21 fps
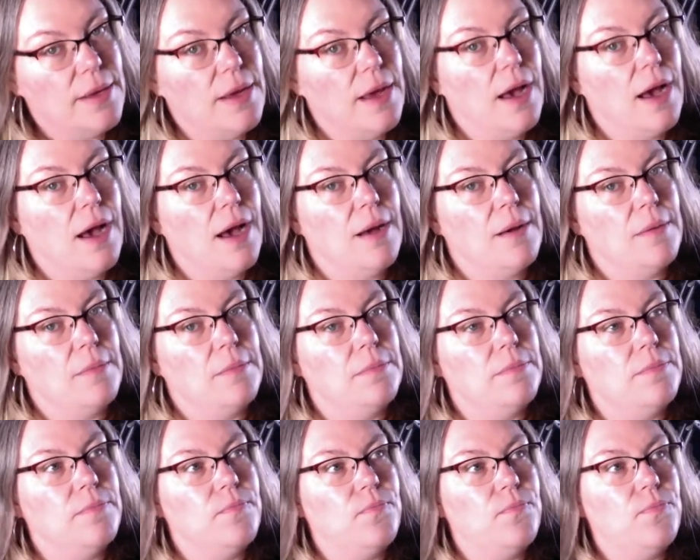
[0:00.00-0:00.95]

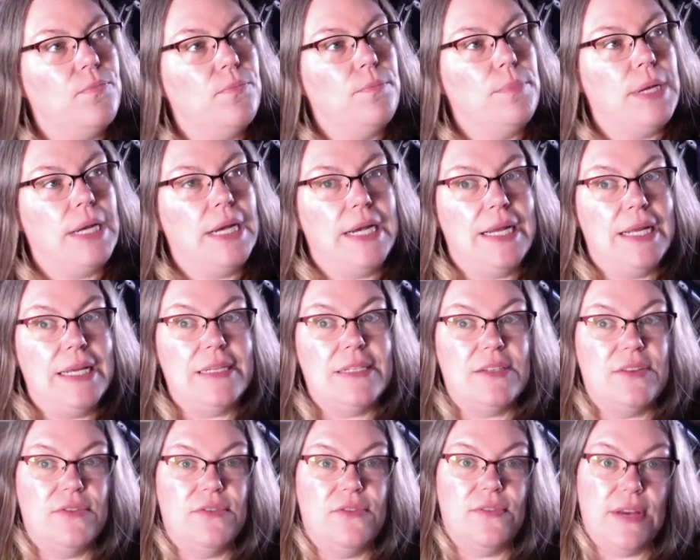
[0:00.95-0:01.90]
But it is
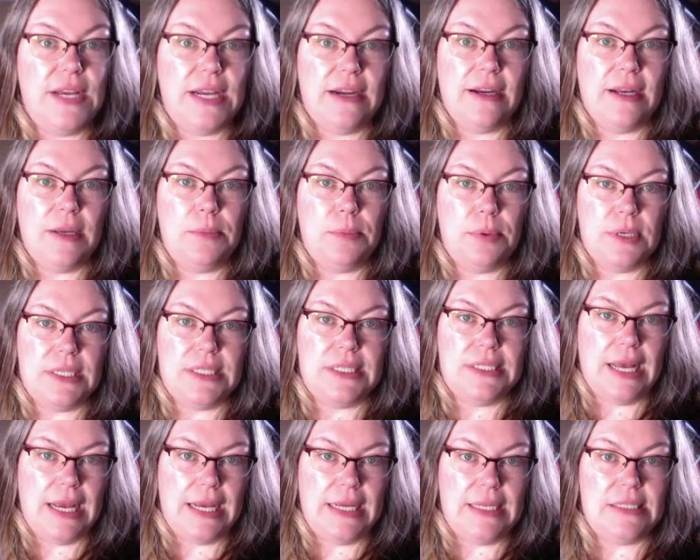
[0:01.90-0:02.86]
a very
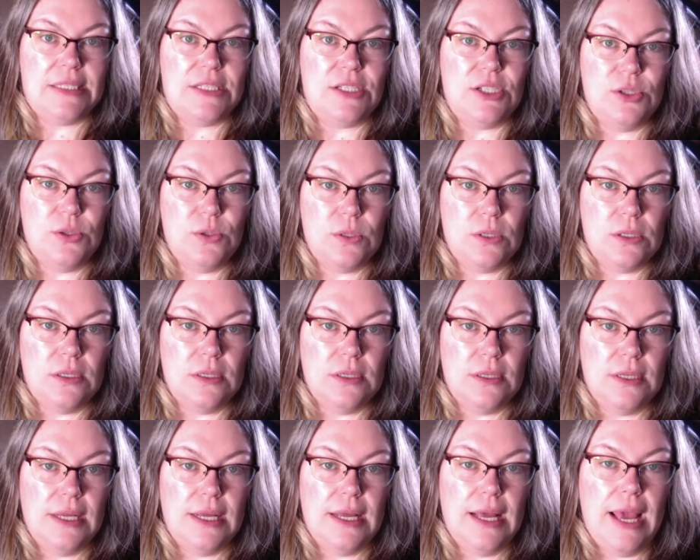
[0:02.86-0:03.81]
precise
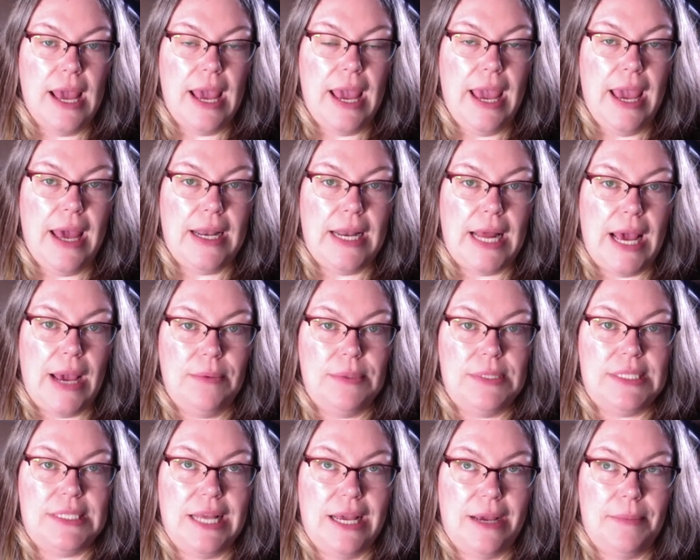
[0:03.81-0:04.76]
tool, and I
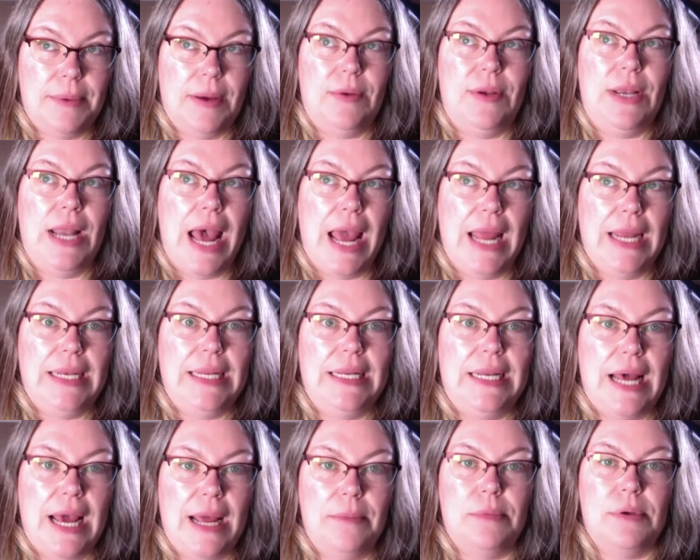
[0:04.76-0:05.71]
would say about
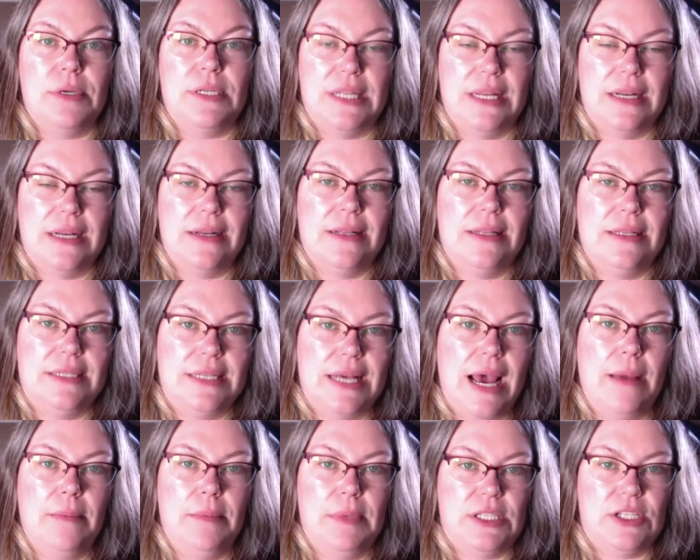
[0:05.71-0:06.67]
99% of the
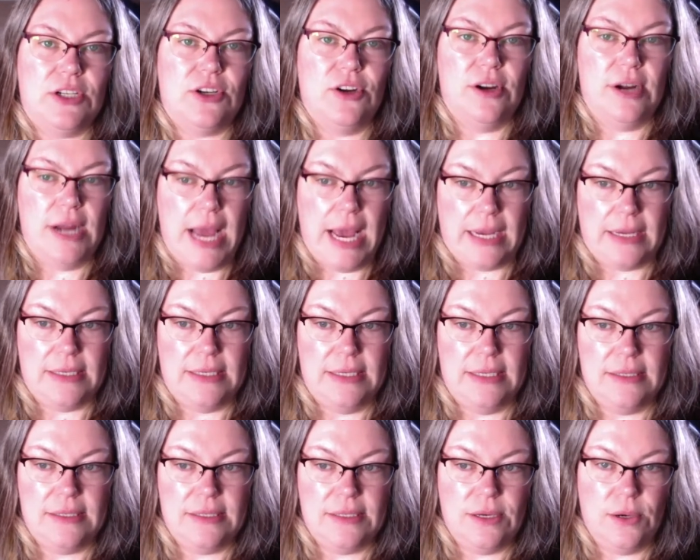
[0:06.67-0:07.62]
time it's correct.
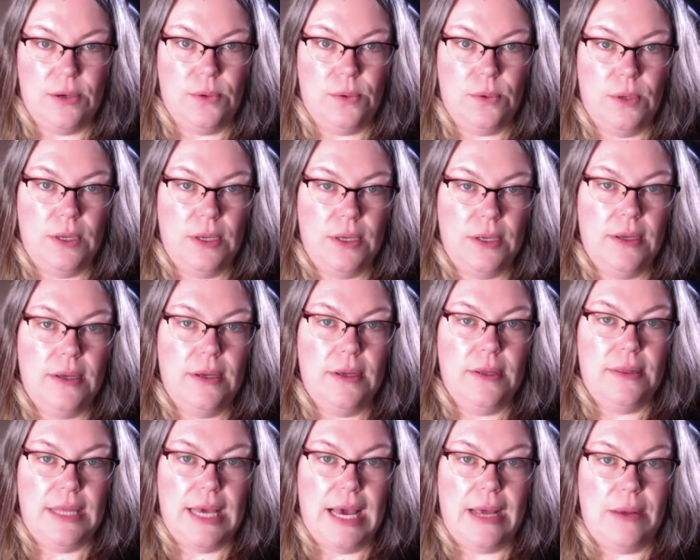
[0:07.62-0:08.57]
So
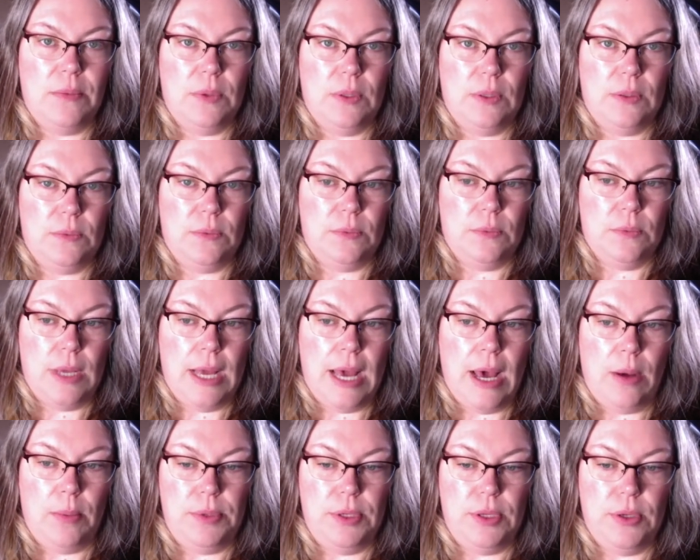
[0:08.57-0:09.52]
that will
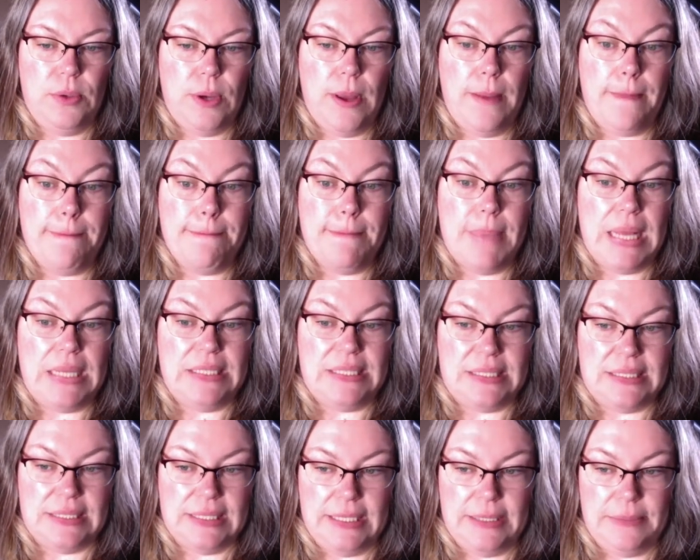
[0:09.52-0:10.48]
help you
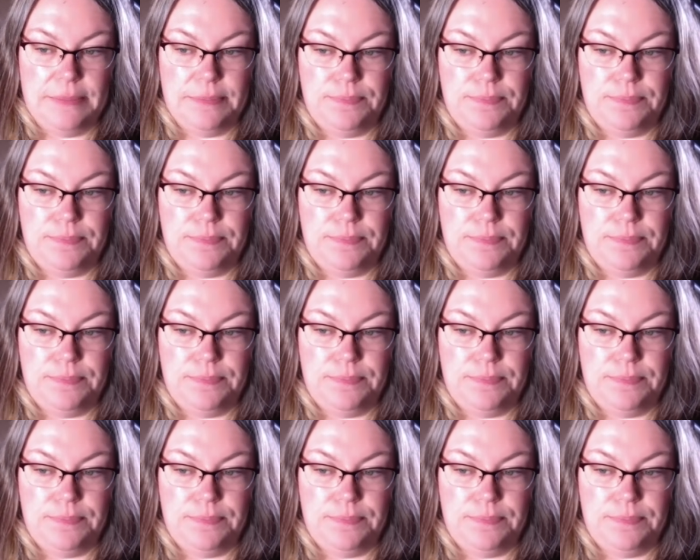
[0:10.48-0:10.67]
immensely.